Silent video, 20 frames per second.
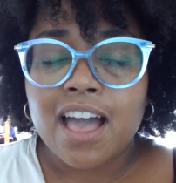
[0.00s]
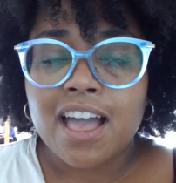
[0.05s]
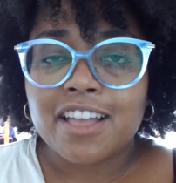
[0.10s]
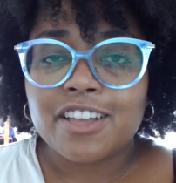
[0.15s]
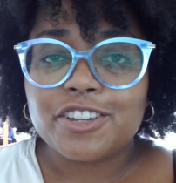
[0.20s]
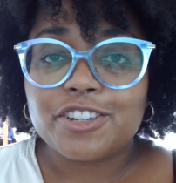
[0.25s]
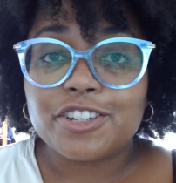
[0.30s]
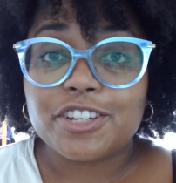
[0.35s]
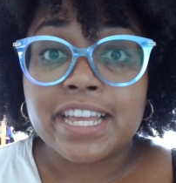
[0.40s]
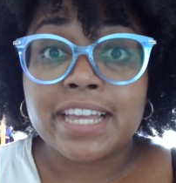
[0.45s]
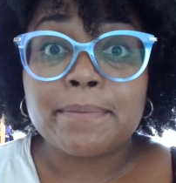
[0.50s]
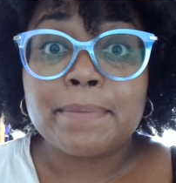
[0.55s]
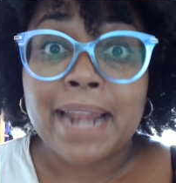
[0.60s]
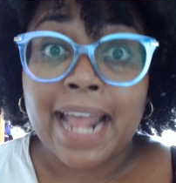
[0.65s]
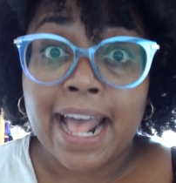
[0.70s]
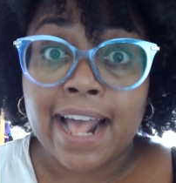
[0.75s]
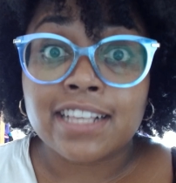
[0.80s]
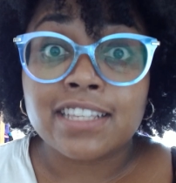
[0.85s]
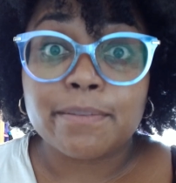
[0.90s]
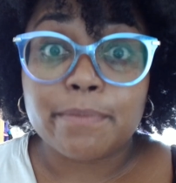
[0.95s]
She had been
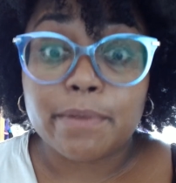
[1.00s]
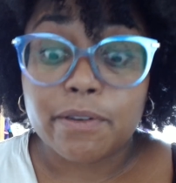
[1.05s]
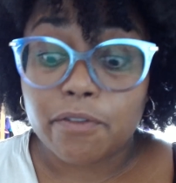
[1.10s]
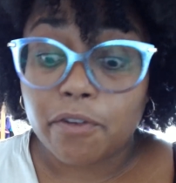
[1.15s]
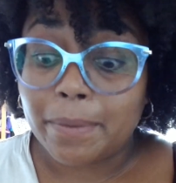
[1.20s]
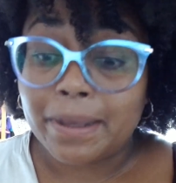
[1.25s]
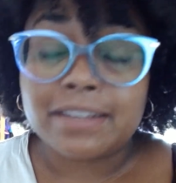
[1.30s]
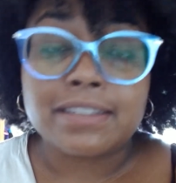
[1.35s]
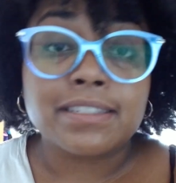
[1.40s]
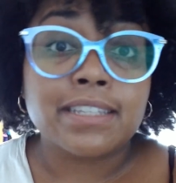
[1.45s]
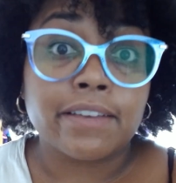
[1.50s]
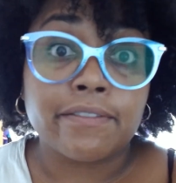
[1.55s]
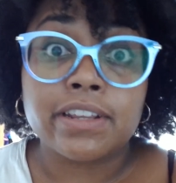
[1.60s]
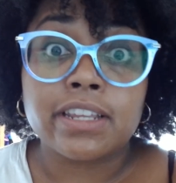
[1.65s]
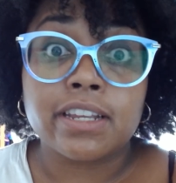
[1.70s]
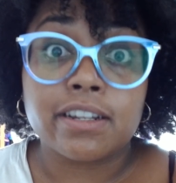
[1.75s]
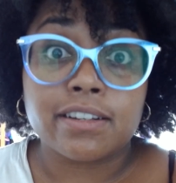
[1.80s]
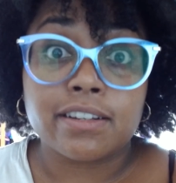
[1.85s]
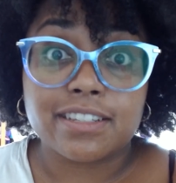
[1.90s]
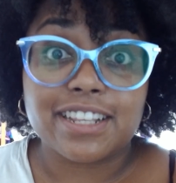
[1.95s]
asking me for about 7
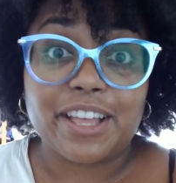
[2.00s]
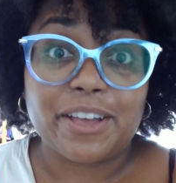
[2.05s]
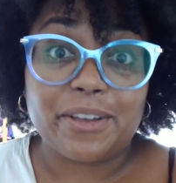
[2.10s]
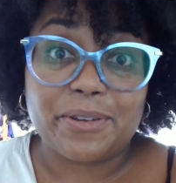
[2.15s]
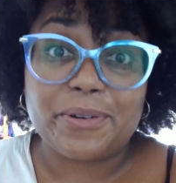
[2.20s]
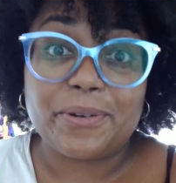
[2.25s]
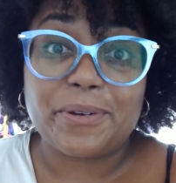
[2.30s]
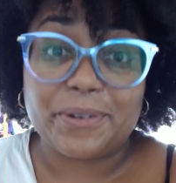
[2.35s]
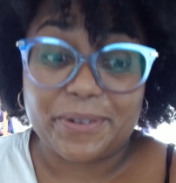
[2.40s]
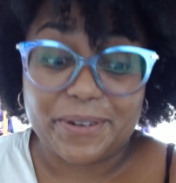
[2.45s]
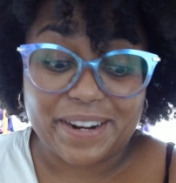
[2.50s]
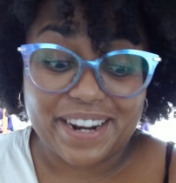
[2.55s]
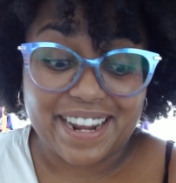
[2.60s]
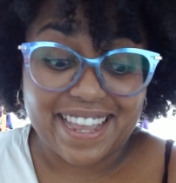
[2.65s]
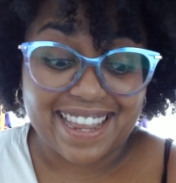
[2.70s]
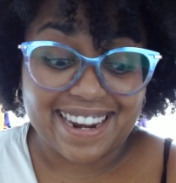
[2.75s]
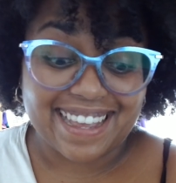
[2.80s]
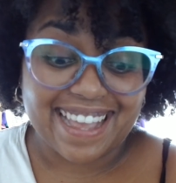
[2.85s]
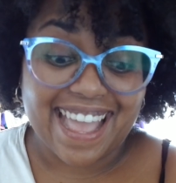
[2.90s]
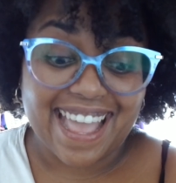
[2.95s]
years now to go to
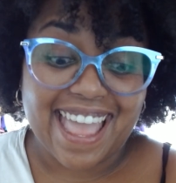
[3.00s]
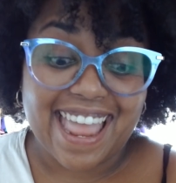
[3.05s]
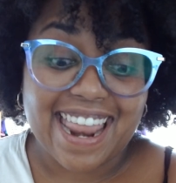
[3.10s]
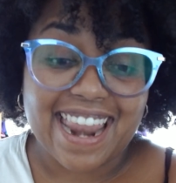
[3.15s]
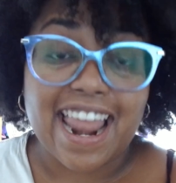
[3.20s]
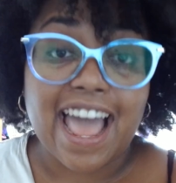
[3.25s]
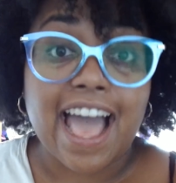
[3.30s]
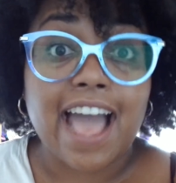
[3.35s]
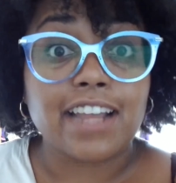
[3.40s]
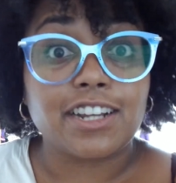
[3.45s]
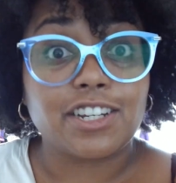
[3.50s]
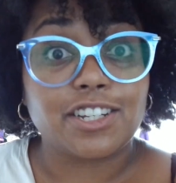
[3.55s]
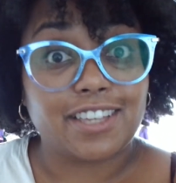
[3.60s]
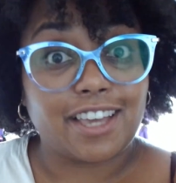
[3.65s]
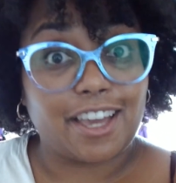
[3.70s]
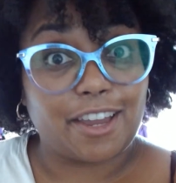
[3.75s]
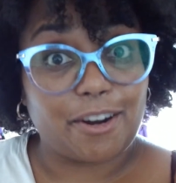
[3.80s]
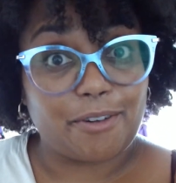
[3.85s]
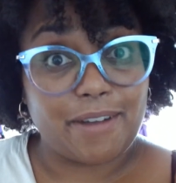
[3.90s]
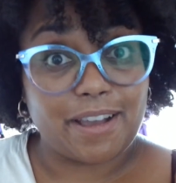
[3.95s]
Grenada, and I just got
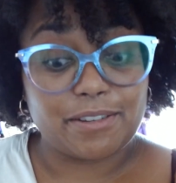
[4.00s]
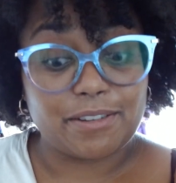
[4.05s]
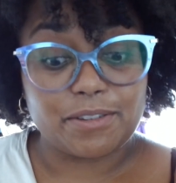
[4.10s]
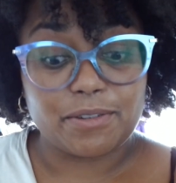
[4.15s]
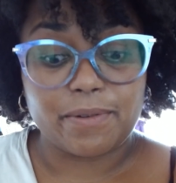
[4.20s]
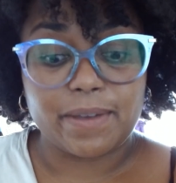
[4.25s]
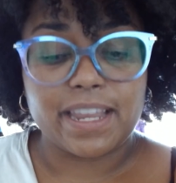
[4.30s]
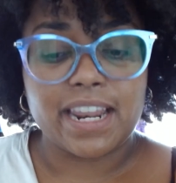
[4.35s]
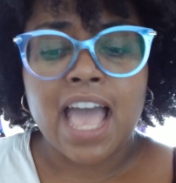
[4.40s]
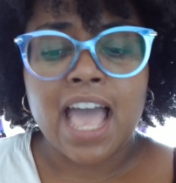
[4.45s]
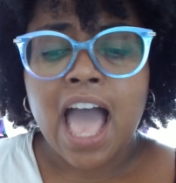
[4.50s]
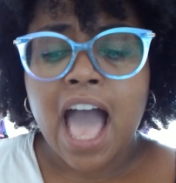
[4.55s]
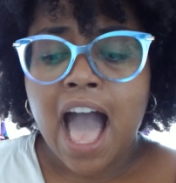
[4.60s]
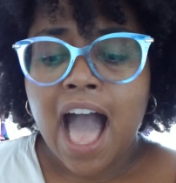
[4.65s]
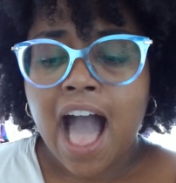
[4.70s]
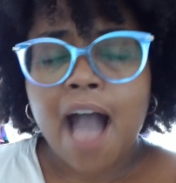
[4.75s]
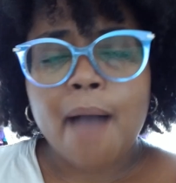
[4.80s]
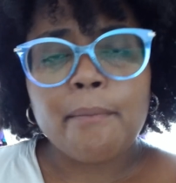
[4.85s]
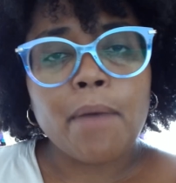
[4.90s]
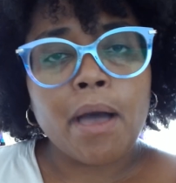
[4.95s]
around to it.
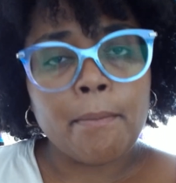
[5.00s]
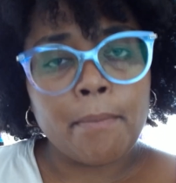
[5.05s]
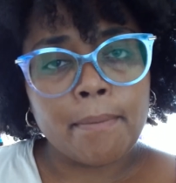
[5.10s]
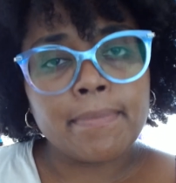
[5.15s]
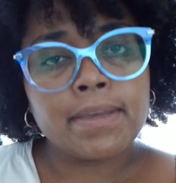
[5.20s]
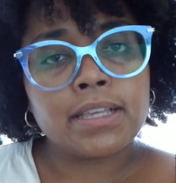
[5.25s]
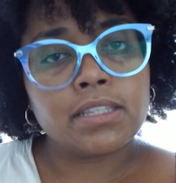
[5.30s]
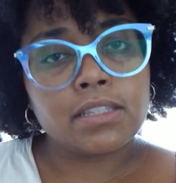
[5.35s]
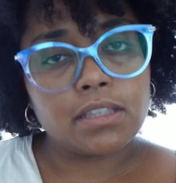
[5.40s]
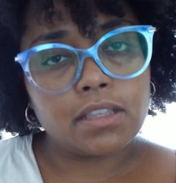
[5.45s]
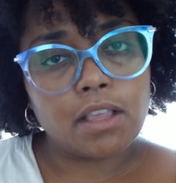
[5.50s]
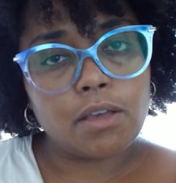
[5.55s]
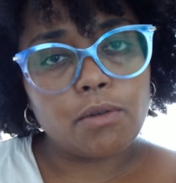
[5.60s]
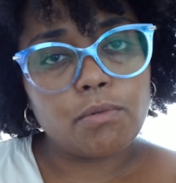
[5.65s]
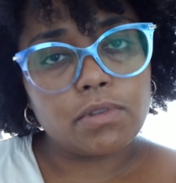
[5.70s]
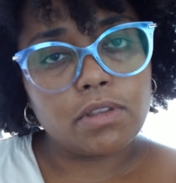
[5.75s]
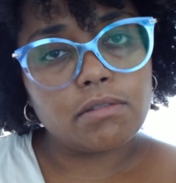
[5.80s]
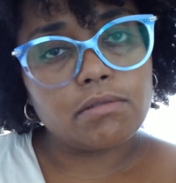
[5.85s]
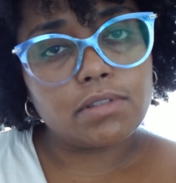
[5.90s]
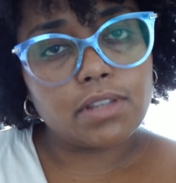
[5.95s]
I'm a bit slow with
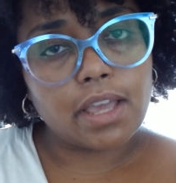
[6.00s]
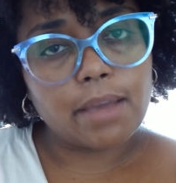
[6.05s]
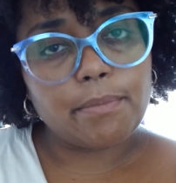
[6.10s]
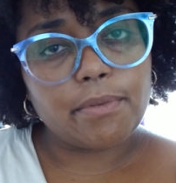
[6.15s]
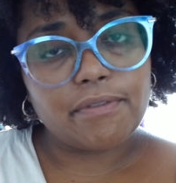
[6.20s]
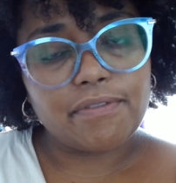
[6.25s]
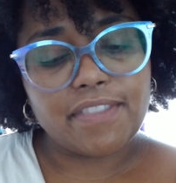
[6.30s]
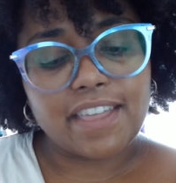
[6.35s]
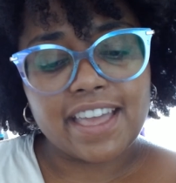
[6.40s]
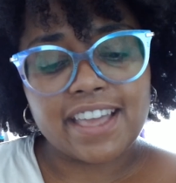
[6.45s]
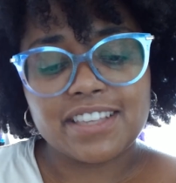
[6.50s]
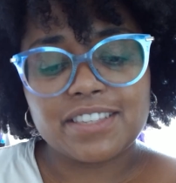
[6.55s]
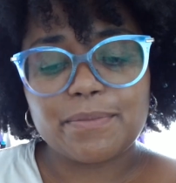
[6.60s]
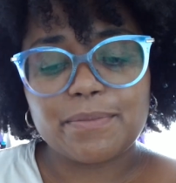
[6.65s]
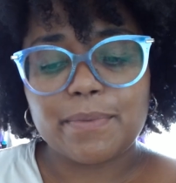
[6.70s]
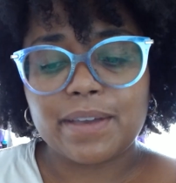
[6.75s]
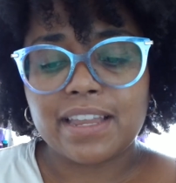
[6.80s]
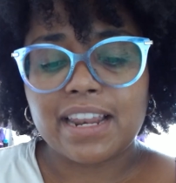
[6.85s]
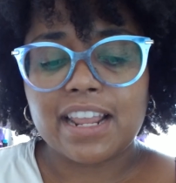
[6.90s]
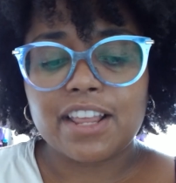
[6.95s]
those type of things,
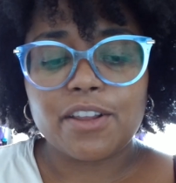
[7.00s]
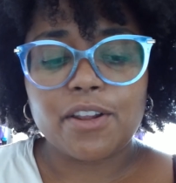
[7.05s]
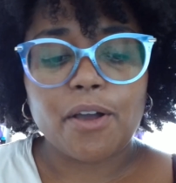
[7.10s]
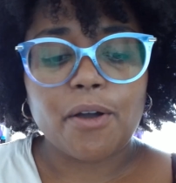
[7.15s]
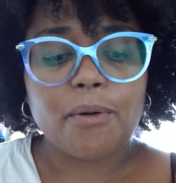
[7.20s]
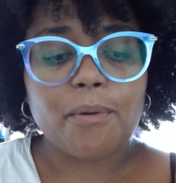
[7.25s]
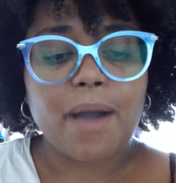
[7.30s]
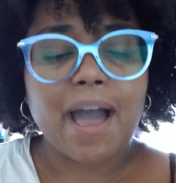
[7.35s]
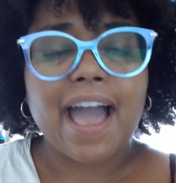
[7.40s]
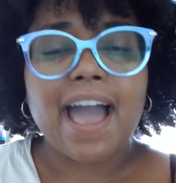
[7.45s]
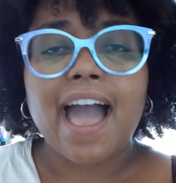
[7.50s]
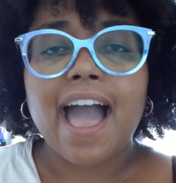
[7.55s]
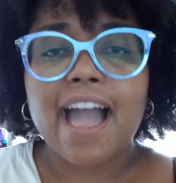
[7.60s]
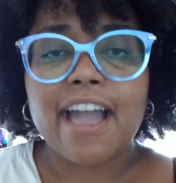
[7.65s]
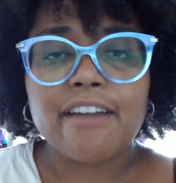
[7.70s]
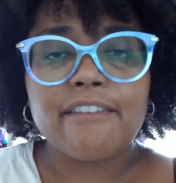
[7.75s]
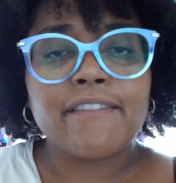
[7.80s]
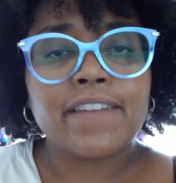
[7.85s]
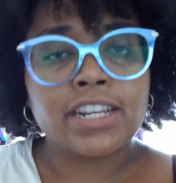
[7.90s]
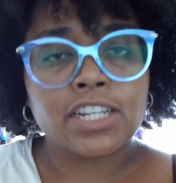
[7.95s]
but you know, I
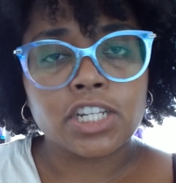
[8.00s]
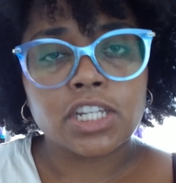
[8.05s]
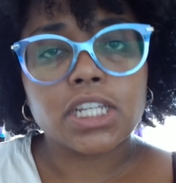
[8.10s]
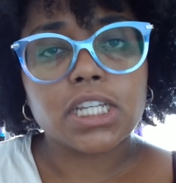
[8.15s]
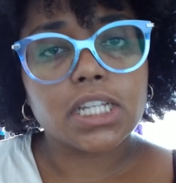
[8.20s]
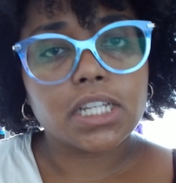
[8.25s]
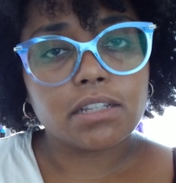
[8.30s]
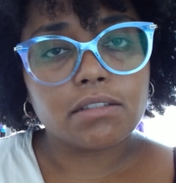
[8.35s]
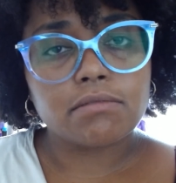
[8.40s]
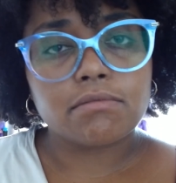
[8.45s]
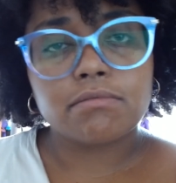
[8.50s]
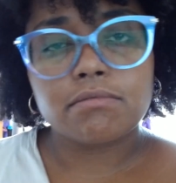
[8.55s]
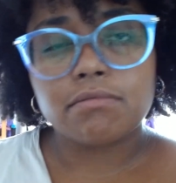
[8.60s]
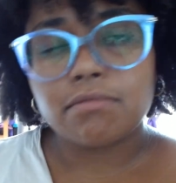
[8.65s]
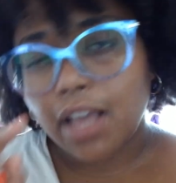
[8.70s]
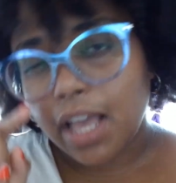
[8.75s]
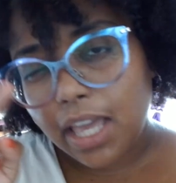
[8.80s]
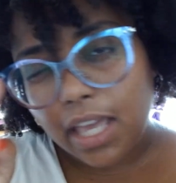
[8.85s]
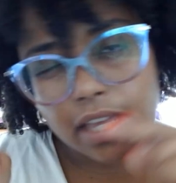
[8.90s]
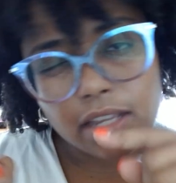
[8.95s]
eventually
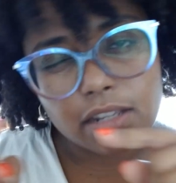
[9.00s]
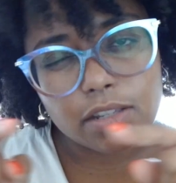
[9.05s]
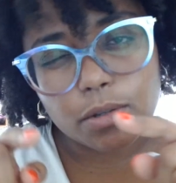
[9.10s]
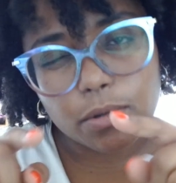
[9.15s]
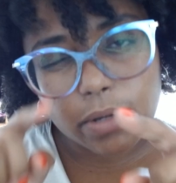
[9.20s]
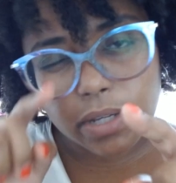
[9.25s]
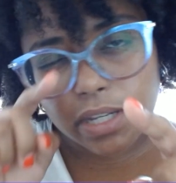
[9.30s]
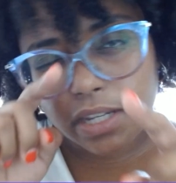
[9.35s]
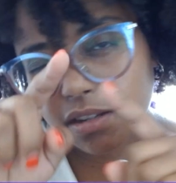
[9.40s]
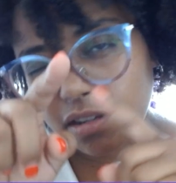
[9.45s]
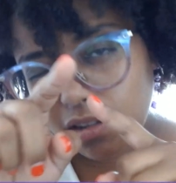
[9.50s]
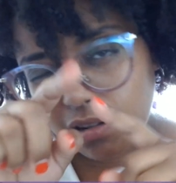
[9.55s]
get to it.